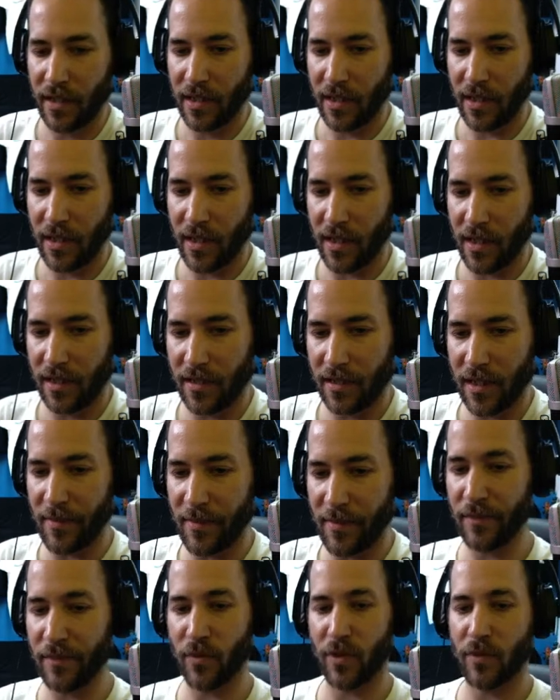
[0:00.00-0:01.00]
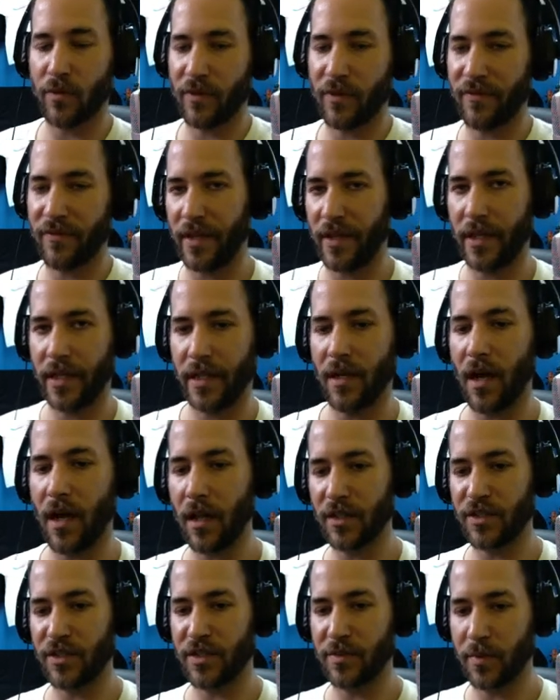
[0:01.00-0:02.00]
uh, I mean, we're, we're very
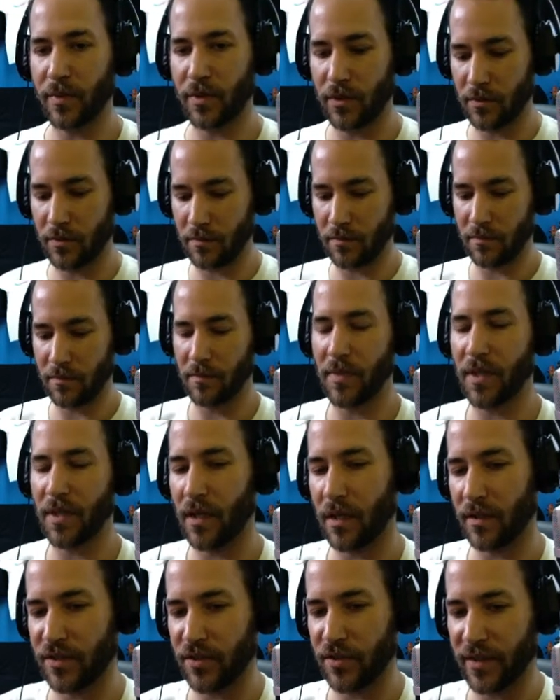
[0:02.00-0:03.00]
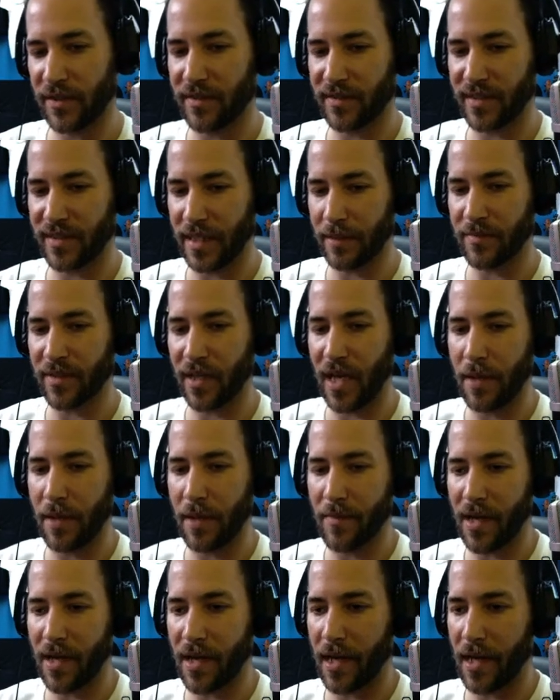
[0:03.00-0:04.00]
knowledgeable, but also at the same time,
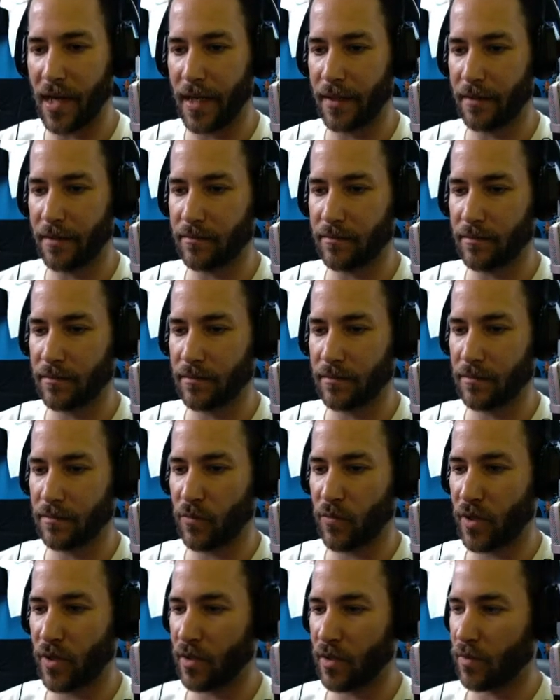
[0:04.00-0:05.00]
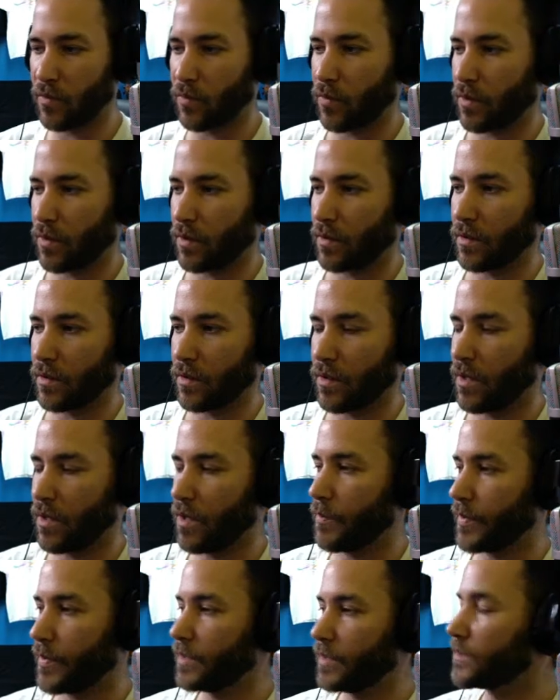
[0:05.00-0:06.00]
him I, more than me. We're we're
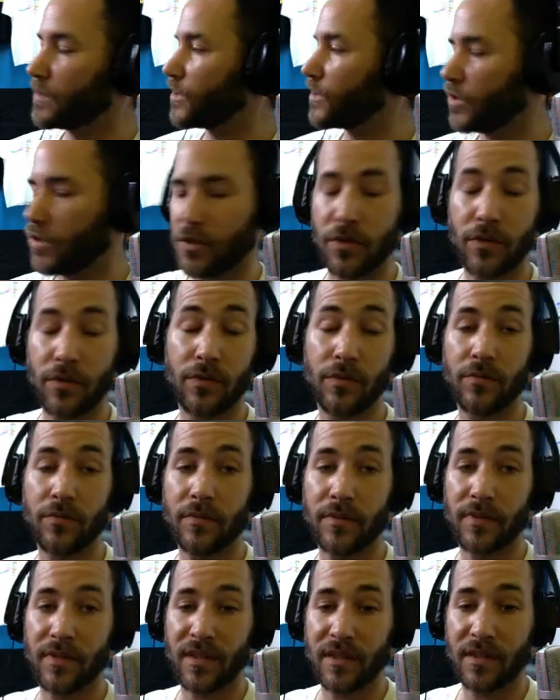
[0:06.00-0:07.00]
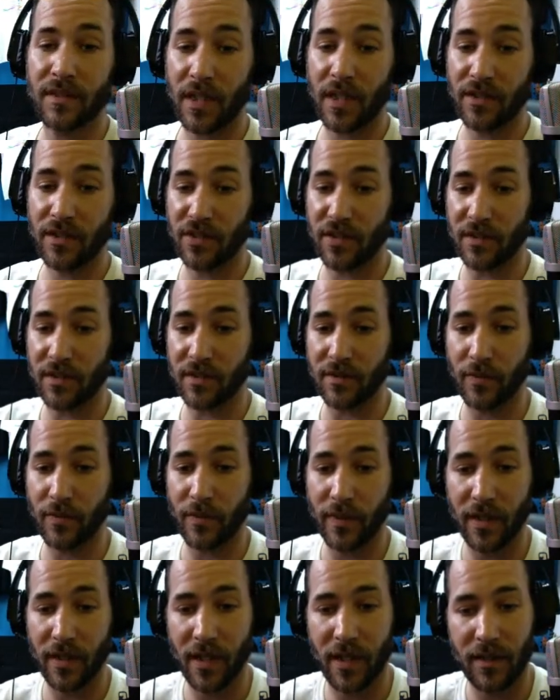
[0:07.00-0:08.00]
open to suggestions.
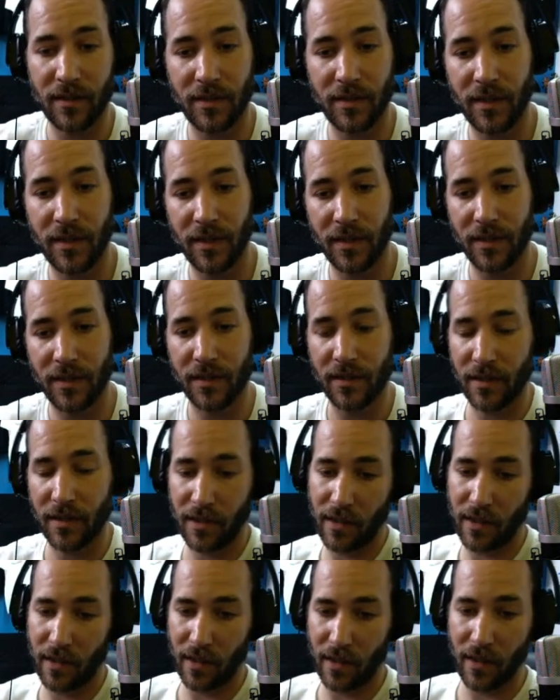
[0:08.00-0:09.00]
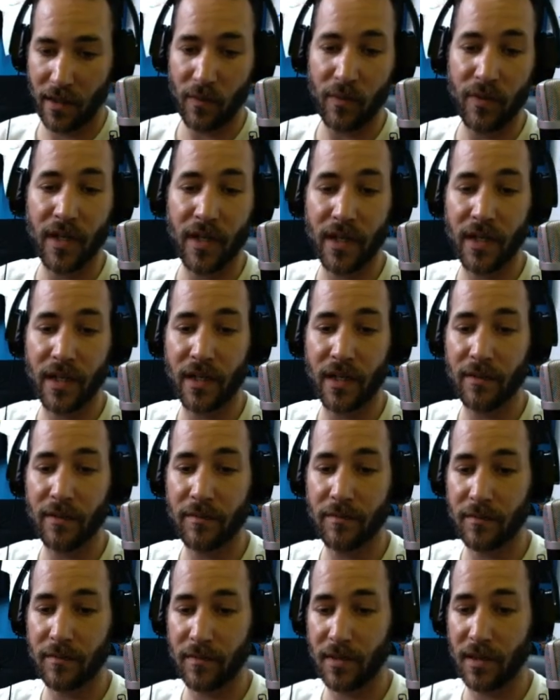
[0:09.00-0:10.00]
We're not uh, we're oh, not going
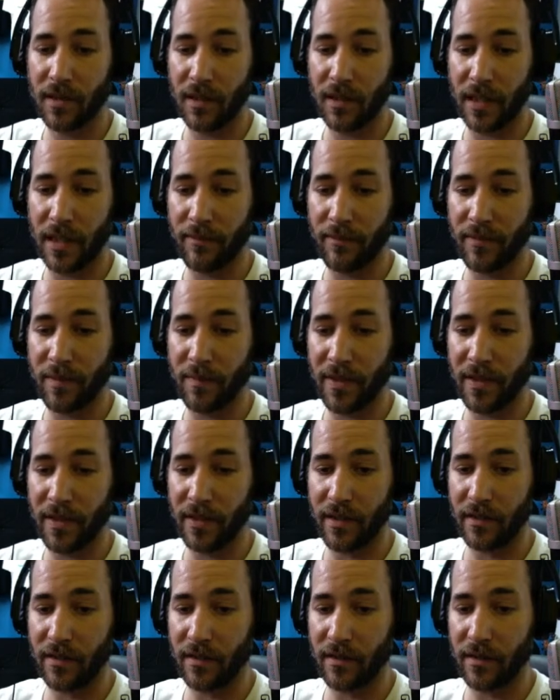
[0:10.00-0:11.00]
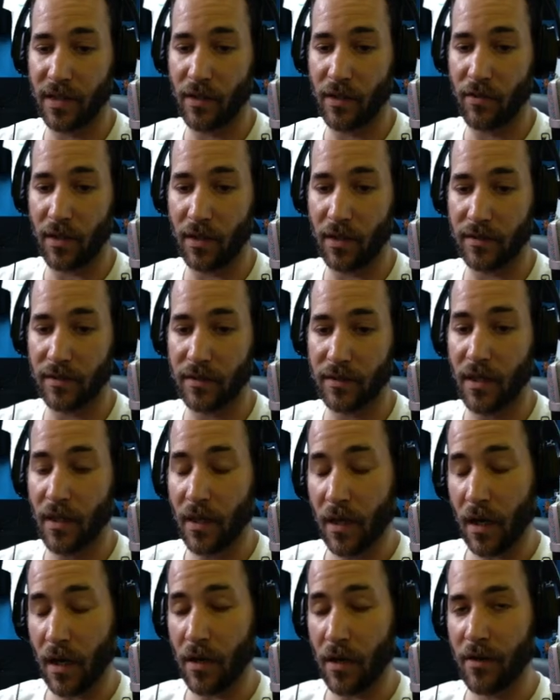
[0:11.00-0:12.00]
to claim to be know-it-alls.
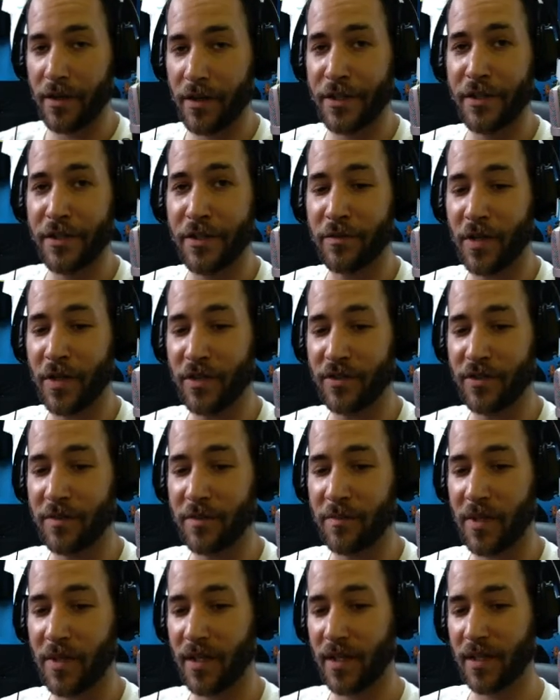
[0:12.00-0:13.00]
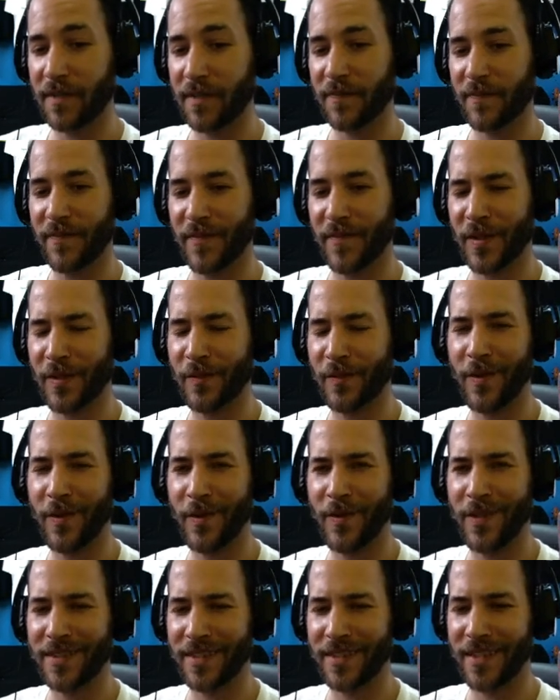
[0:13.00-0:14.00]
Oh, are Hi, you in Rosenberg? Okay. Well,
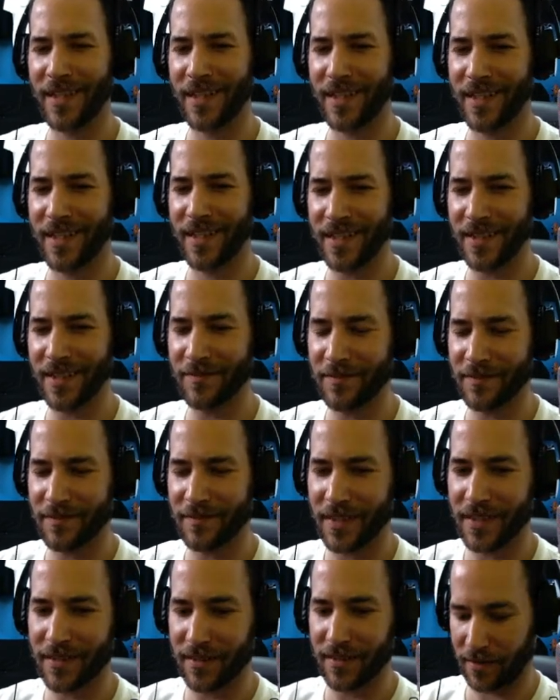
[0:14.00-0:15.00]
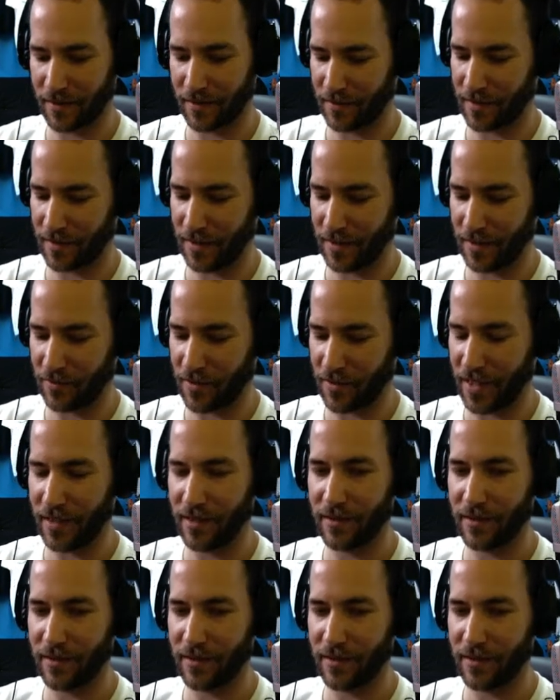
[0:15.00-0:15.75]
um, what's up? We had another that's, question. That's right,